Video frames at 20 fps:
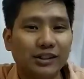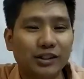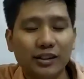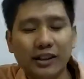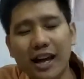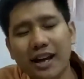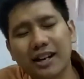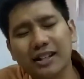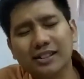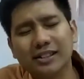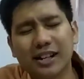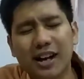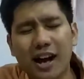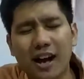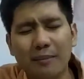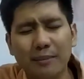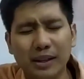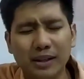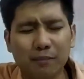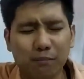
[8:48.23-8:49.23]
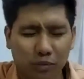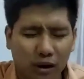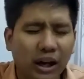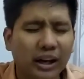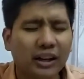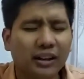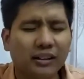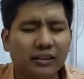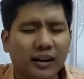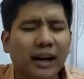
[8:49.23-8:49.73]
So let us come in
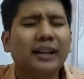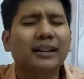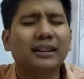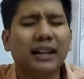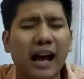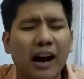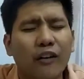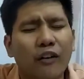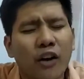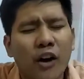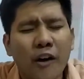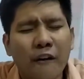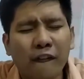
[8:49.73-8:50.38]
prayer right now.